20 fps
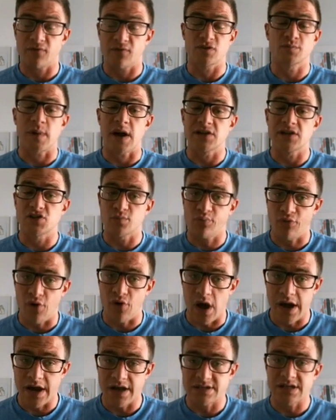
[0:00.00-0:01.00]
For sponsored
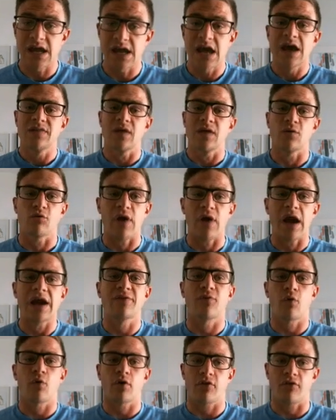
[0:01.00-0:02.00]
products, they rank
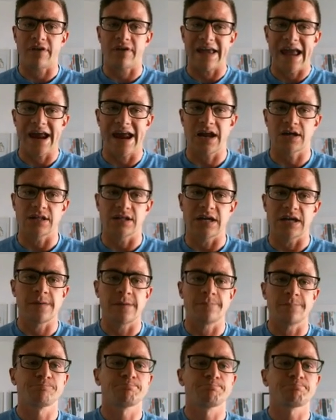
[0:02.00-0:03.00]
for it
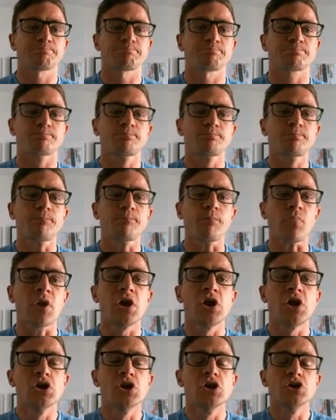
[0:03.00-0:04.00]
organically.
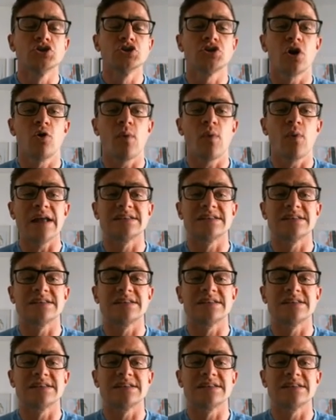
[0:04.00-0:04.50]
So